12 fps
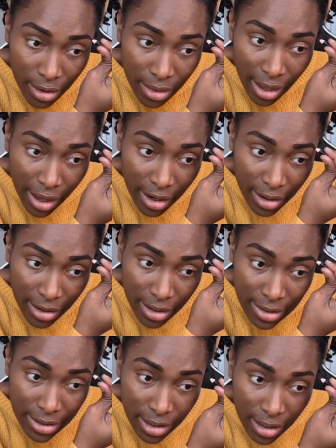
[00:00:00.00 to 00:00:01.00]
that
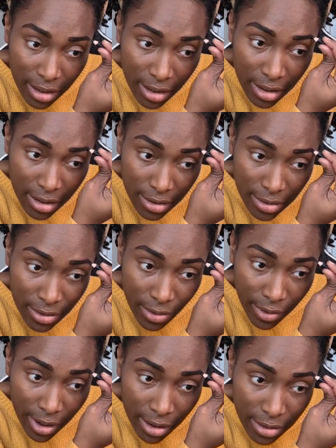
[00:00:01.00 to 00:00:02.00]
Disney is
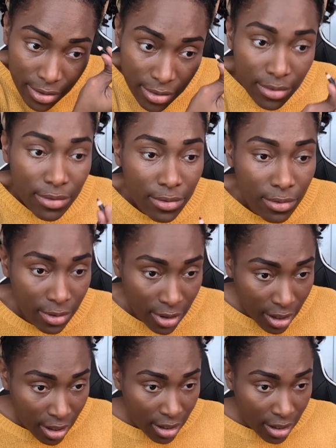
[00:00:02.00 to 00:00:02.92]
going to